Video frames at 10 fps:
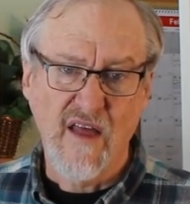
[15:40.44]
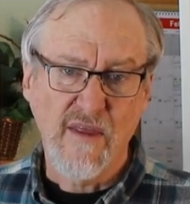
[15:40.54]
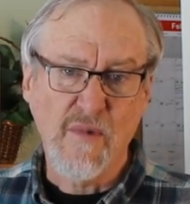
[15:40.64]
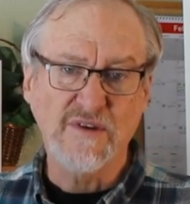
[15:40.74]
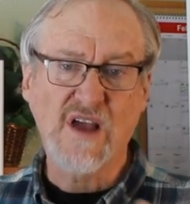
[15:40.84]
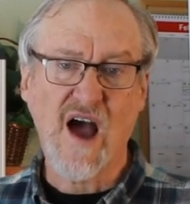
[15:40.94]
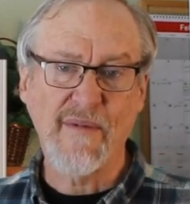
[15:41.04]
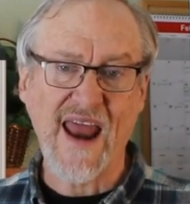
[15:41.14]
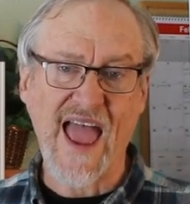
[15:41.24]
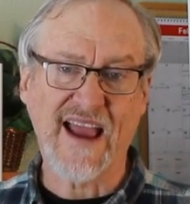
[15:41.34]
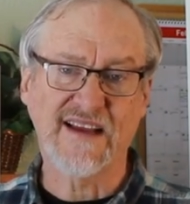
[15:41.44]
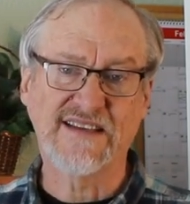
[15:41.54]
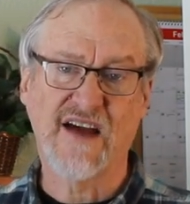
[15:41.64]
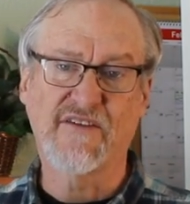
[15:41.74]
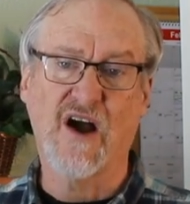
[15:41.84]
The most common
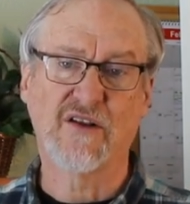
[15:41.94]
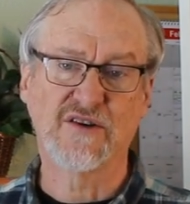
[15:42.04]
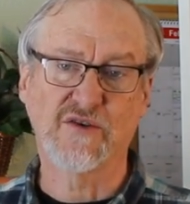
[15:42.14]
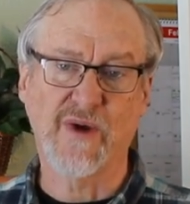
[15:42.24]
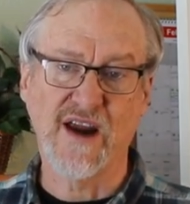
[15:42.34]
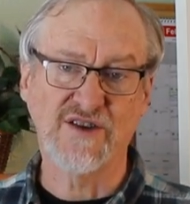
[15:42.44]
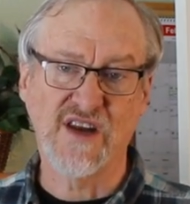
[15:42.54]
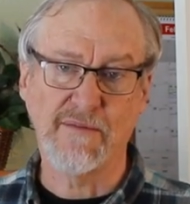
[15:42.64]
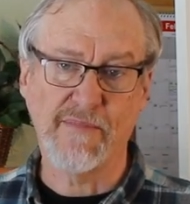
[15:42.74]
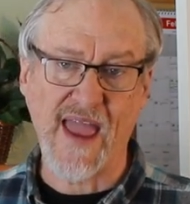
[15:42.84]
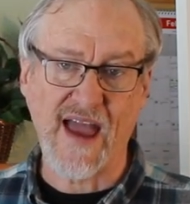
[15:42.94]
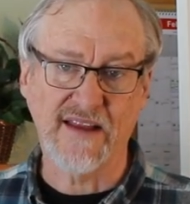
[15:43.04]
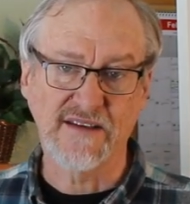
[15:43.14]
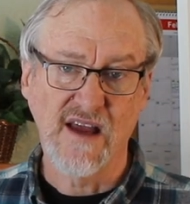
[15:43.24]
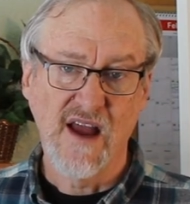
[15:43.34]
agates have colors arranged in
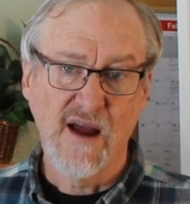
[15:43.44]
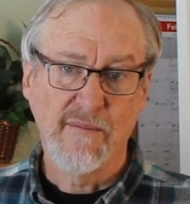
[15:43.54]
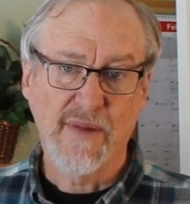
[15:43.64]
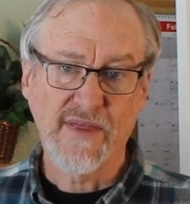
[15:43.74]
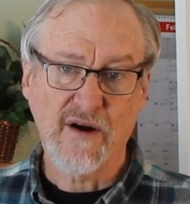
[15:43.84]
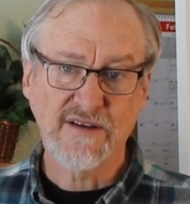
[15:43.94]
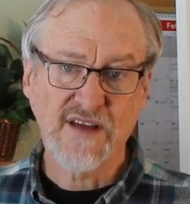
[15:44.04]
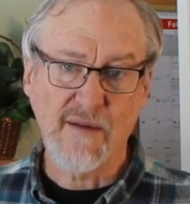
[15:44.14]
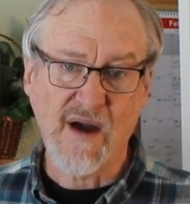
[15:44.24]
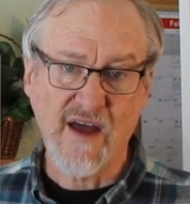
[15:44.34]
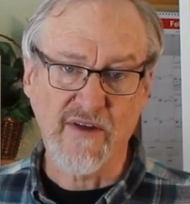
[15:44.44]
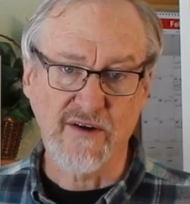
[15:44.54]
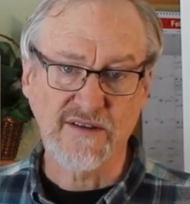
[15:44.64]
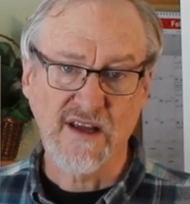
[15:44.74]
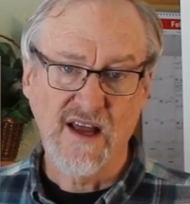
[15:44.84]
bands, but there are some
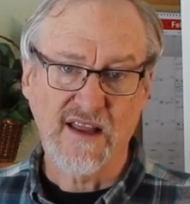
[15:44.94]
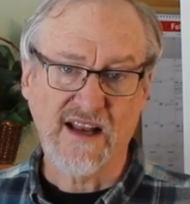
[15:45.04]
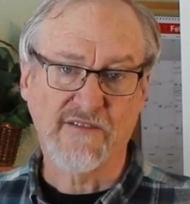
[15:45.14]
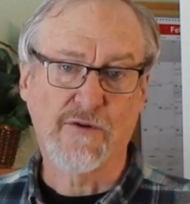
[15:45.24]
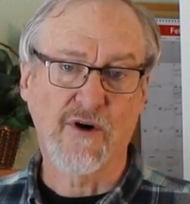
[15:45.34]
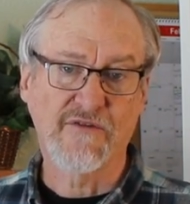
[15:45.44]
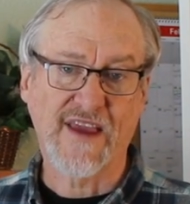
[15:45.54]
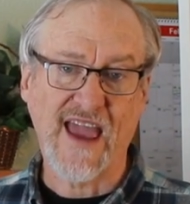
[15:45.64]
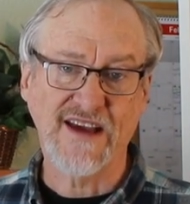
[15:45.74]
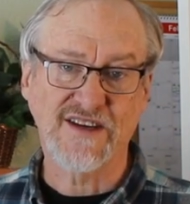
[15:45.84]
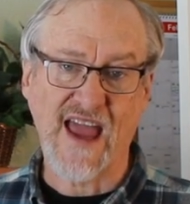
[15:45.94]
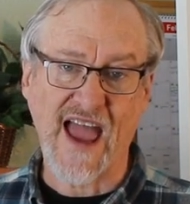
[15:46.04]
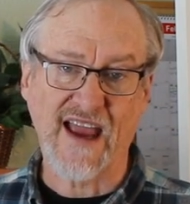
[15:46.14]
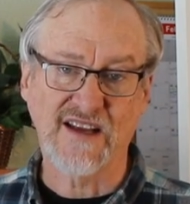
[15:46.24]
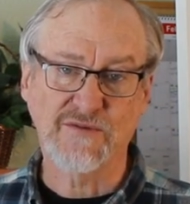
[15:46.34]
others, like the fortification
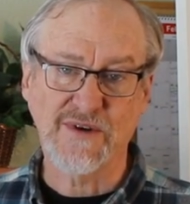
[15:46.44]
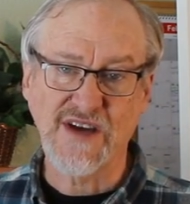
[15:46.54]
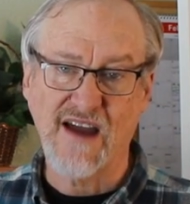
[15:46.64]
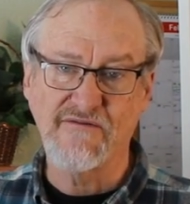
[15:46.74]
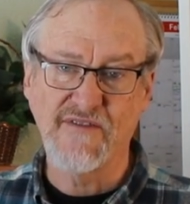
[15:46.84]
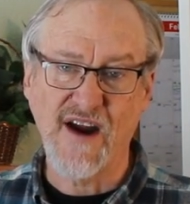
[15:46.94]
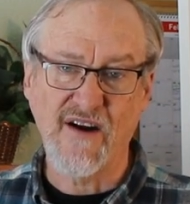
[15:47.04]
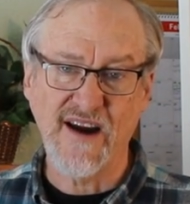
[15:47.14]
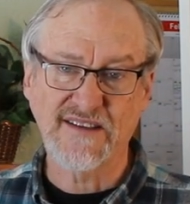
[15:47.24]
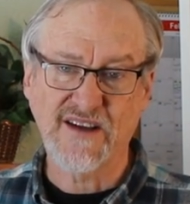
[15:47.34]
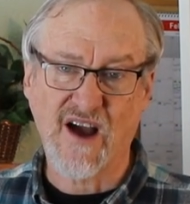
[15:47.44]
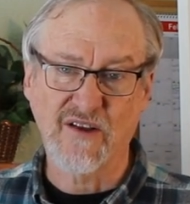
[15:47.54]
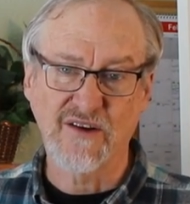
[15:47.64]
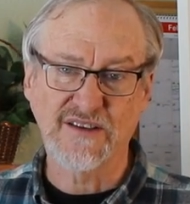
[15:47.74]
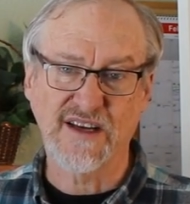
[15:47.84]
agates, which have various
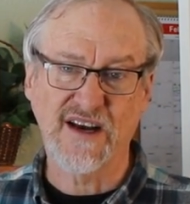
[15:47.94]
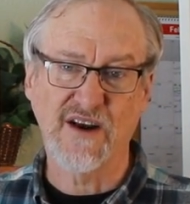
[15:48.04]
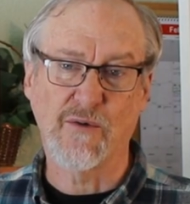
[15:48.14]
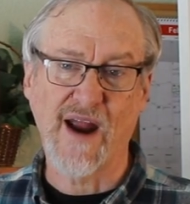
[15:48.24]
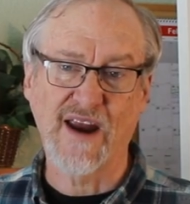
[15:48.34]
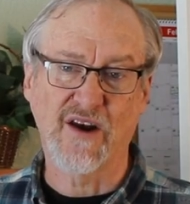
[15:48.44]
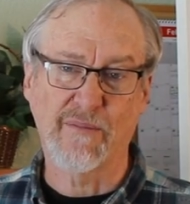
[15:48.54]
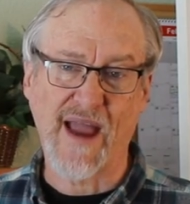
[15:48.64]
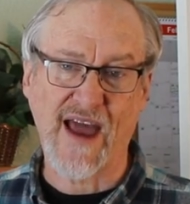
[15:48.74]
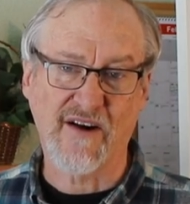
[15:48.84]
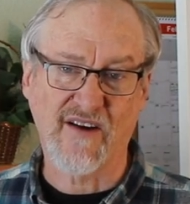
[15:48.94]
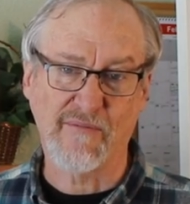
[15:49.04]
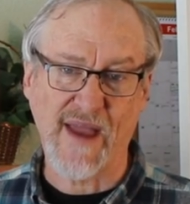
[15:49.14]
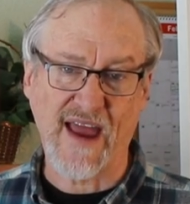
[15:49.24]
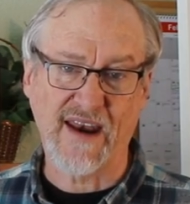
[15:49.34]
colors in an irregular pattern
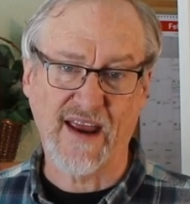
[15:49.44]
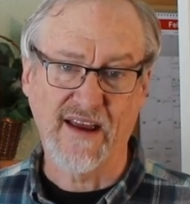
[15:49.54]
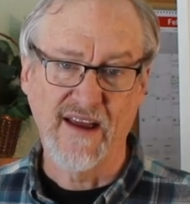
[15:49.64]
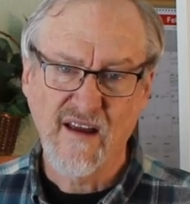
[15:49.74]
of banding.